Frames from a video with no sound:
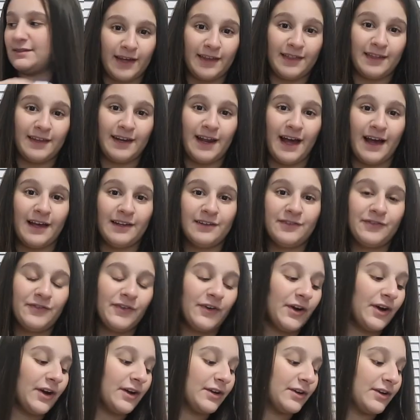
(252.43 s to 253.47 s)
Okay, then as
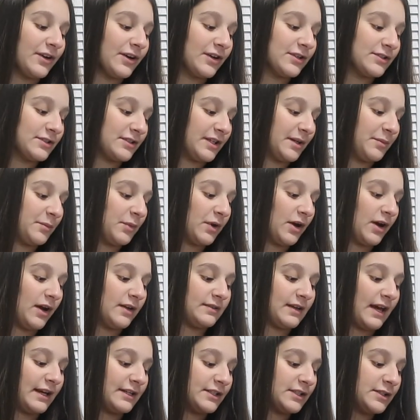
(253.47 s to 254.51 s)
for nursing
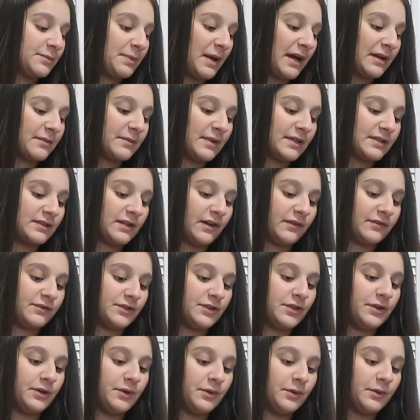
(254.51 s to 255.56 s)
bras, I just packed myself
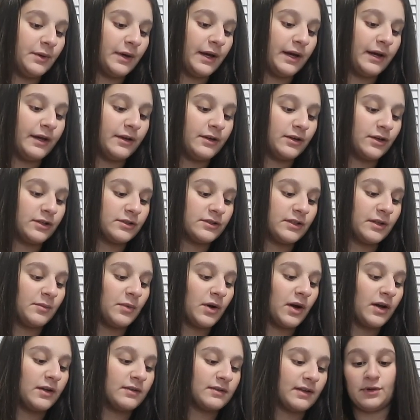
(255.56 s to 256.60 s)
2 nursing
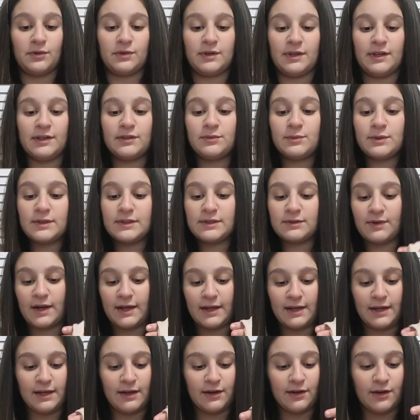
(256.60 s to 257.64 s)
bras. So these ones
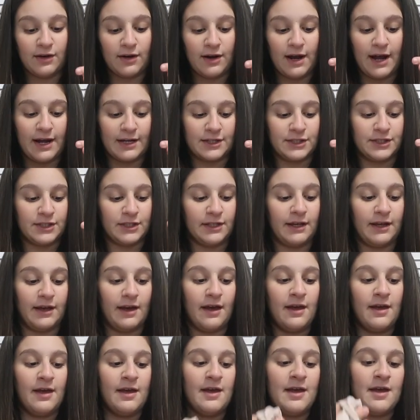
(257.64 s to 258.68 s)
right here,
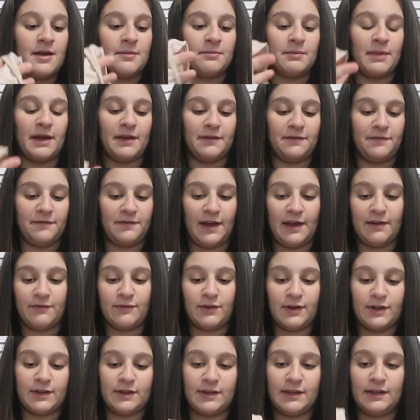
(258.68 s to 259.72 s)
actually my
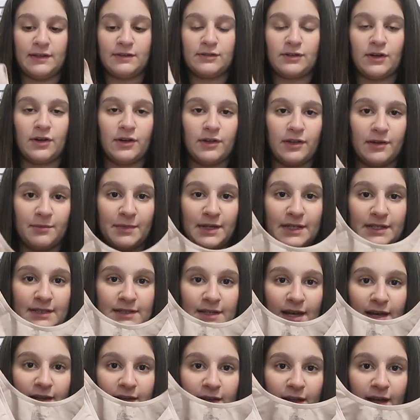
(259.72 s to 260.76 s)
favorite. These are the
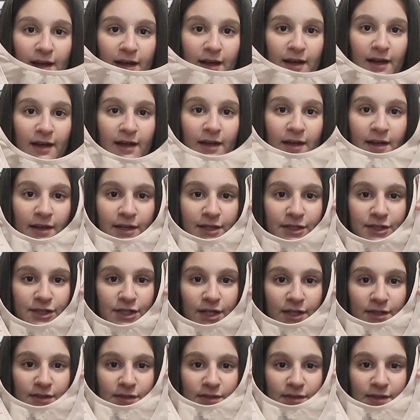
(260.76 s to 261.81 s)
Medela
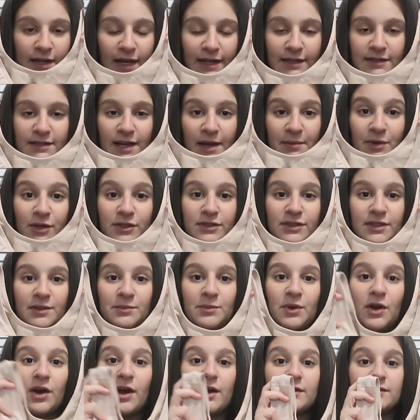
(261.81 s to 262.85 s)
just nighttime
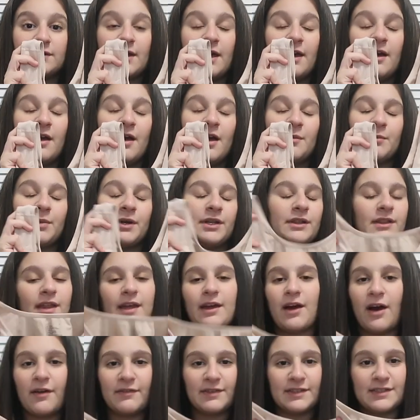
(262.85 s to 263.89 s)
nursing bras, but
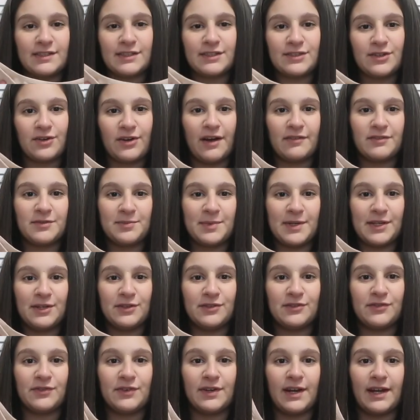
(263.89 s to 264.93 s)
they obviously don't have to be
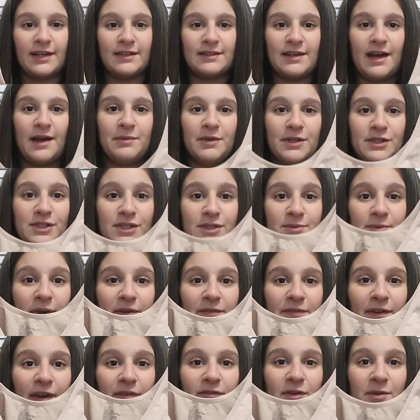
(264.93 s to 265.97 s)
used for nighttime. They're just
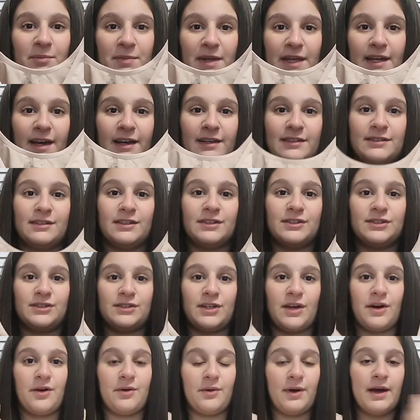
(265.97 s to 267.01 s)
my favorite because they're
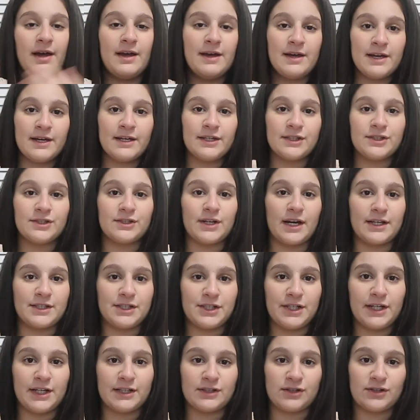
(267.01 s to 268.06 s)
so
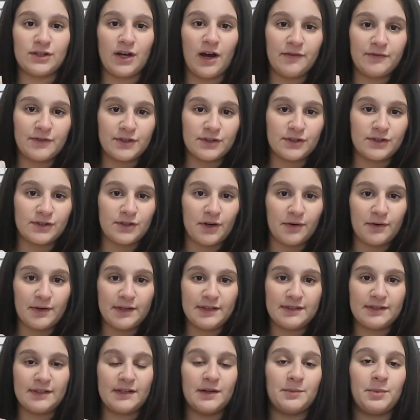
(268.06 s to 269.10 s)
stretchy and soft and so
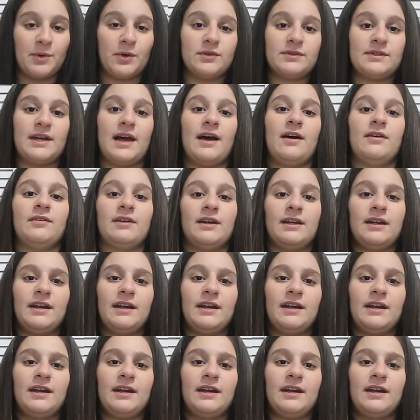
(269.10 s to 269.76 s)
easy to pull down.